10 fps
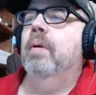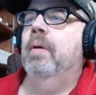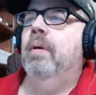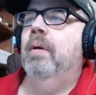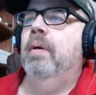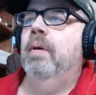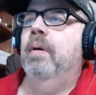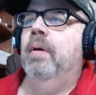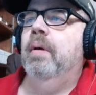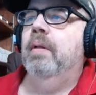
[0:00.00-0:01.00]

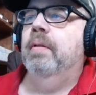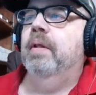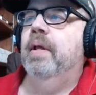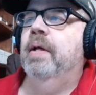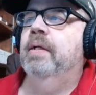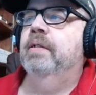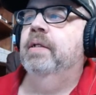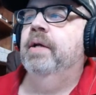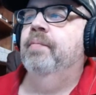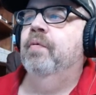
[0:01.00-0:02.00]
And
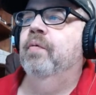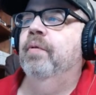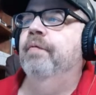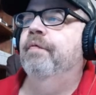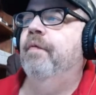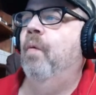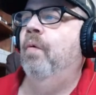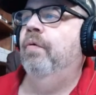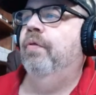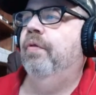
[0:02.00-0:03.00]
today's April the
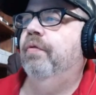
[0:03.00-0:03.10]
4th,